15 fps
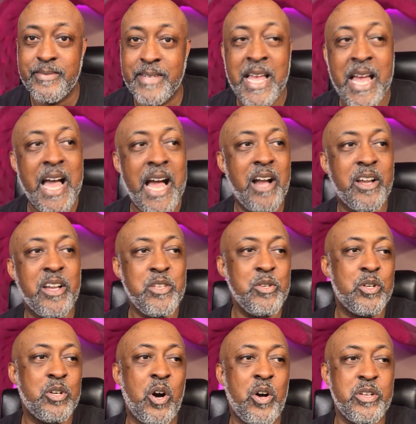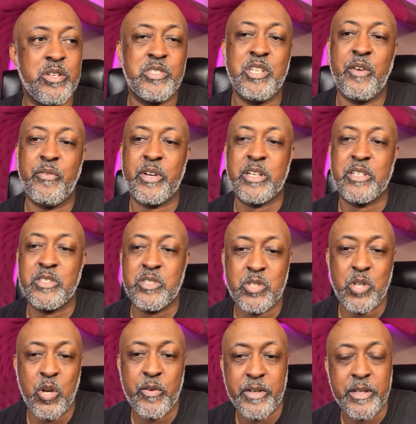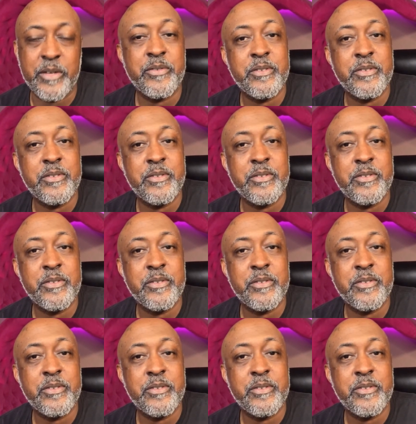How can you call yourself a conservative?